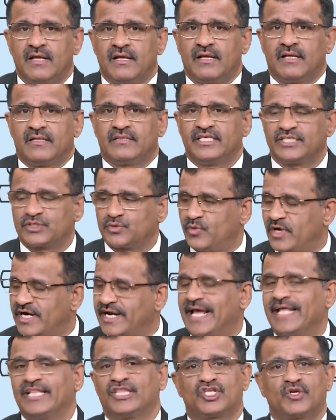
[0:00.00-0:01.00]
This word
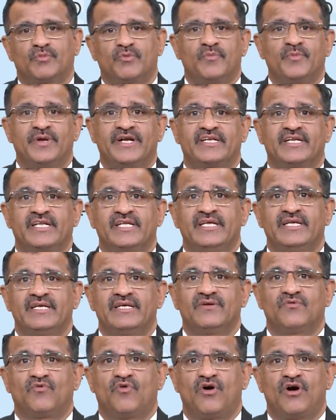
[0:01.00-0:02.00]

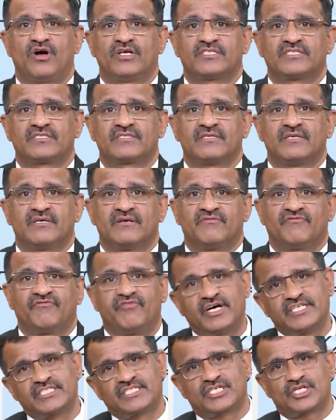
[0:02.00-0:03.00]
anthropometry was
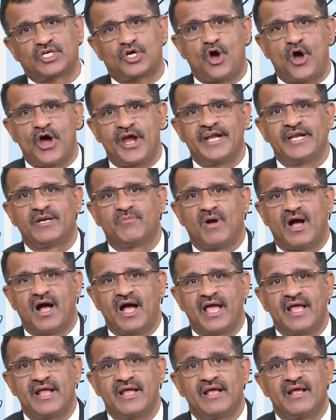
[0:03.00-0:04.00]
first coined
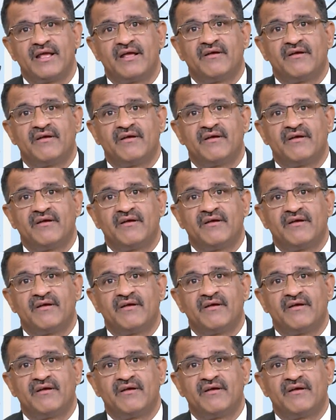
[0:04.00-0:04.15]
by